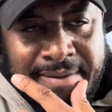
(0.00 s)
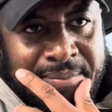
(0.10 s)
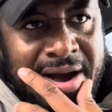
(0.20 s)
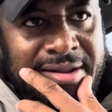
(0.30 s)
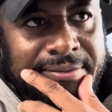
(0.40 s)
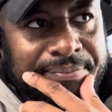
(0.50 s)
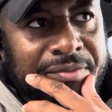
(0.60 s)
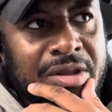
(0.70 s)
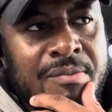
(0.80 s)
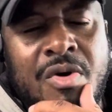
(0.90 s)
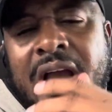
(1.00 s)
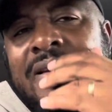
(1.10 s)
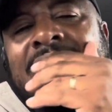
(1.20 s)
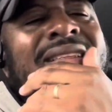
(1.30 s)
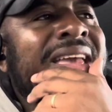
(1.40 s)
But
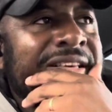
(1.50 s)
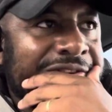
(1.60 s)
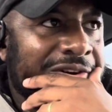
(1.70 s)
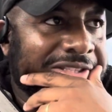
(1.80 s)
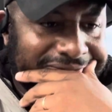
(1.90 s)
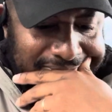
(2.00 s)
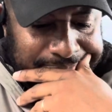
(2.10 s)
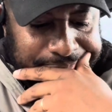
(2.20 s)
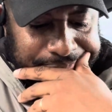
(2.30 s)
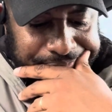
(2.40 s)
Brighton are a dangerous team.